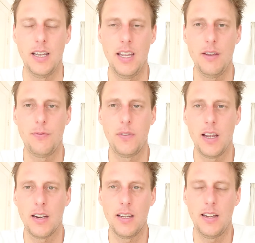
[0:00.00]
if
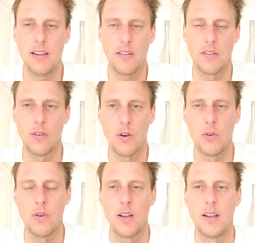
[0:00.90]
there is
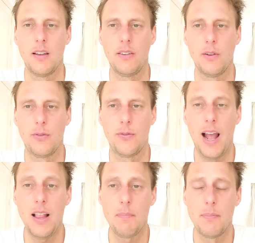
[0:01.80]
no
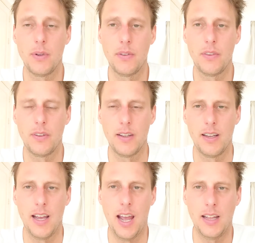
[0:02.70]
development
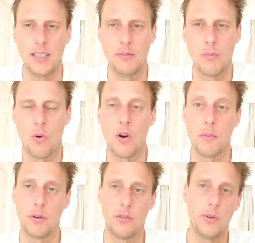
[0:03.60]
anymore
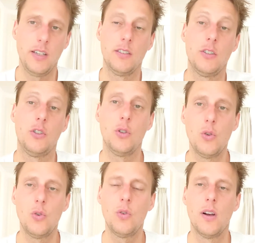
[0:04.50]
between
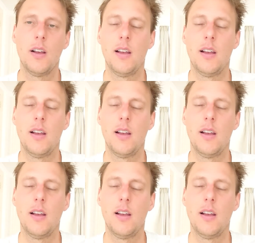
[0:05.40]
you